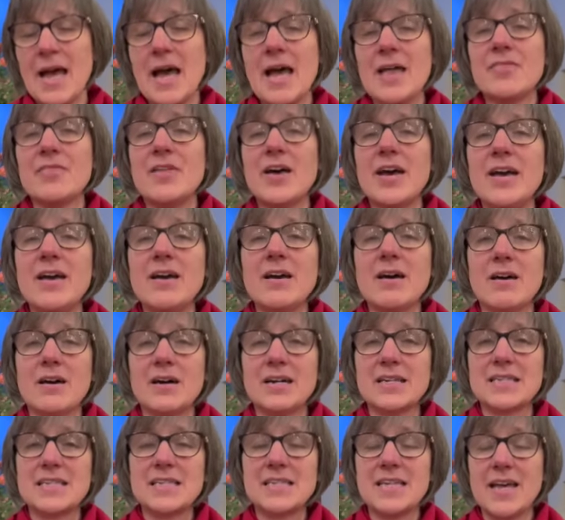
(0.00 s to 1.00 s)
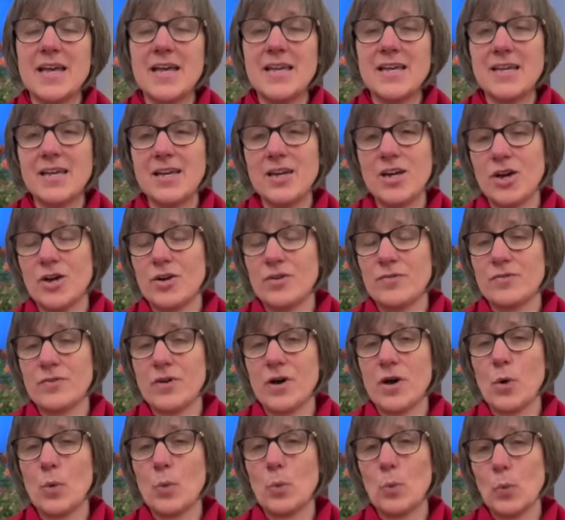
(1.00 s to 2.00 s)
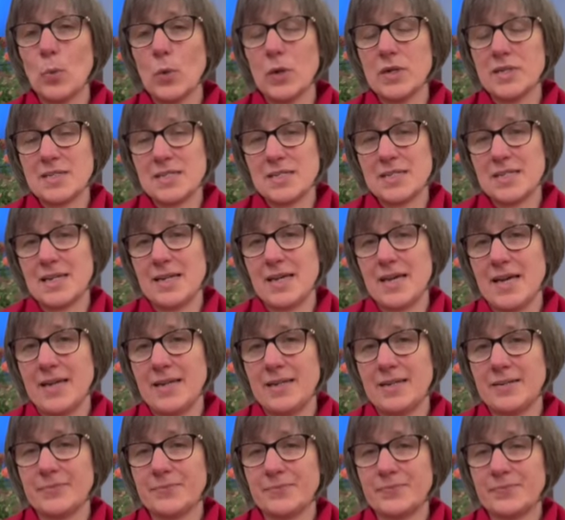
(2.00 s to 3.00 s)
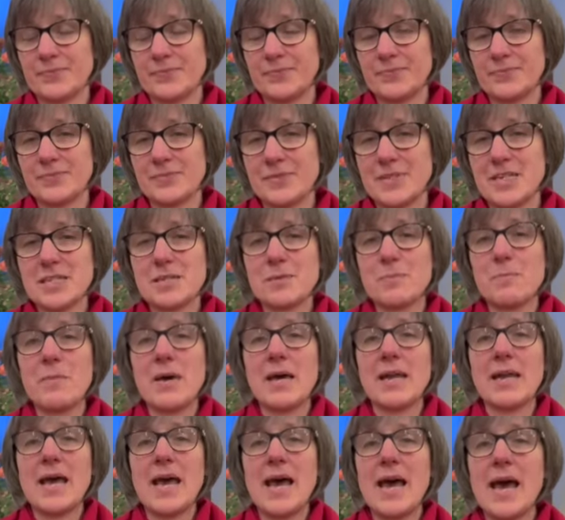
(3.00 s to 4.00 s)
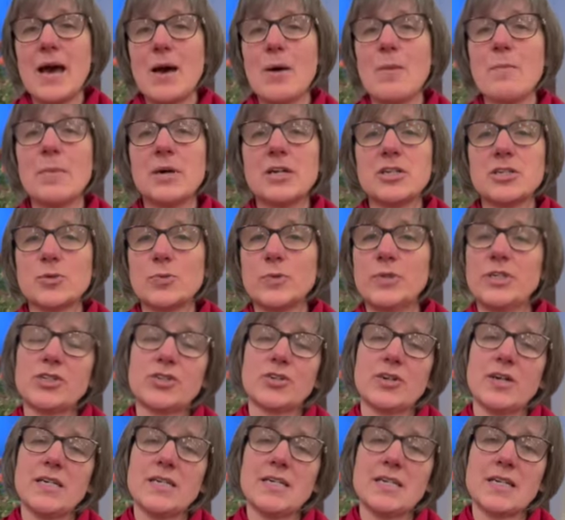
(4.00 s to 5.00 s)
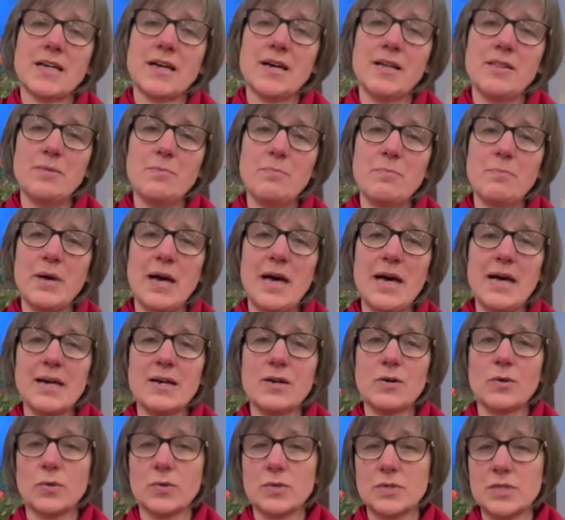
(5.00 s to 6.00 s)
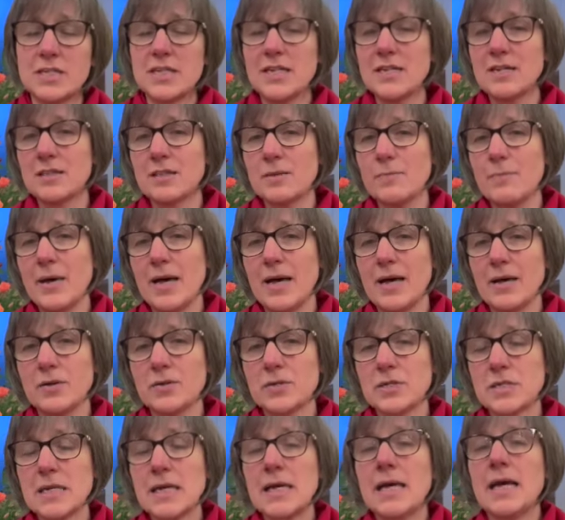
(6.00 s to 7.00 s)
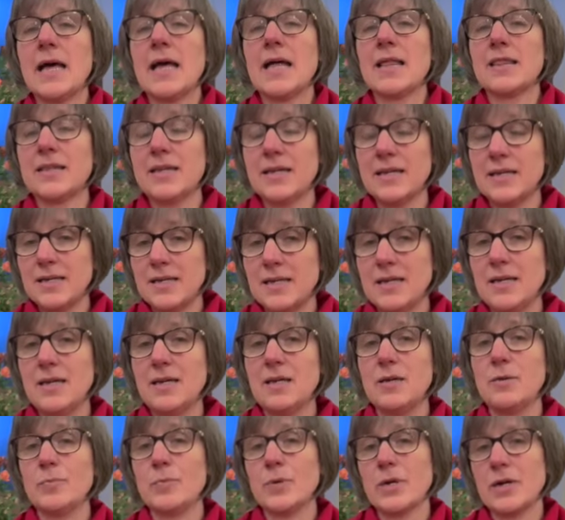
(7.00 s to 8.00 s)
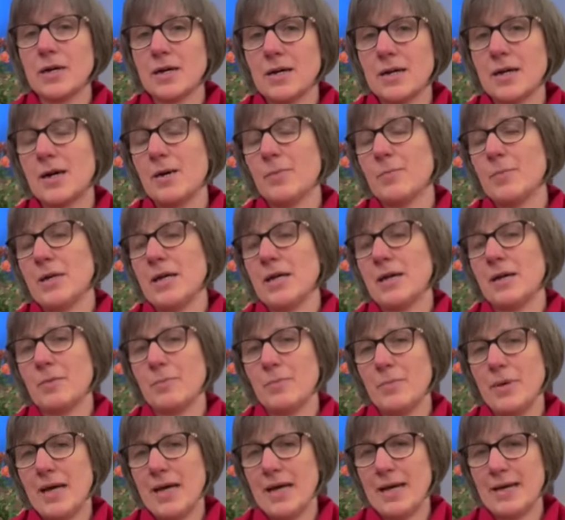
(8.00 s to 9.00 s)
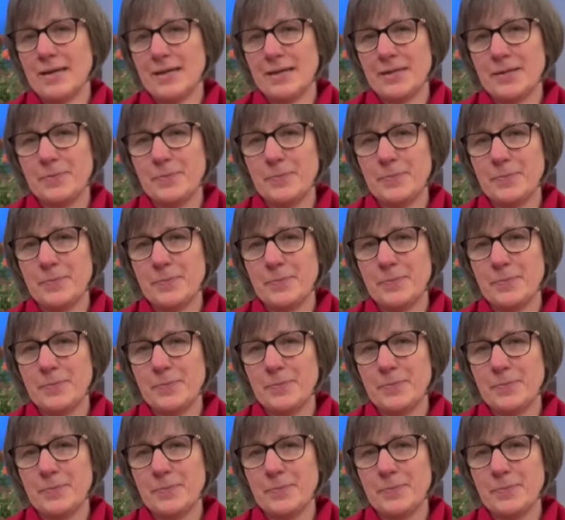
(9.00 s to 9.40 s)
They are taking over once again. Doesn't matter how much we try to cut them back or dig them out, they keep coming back.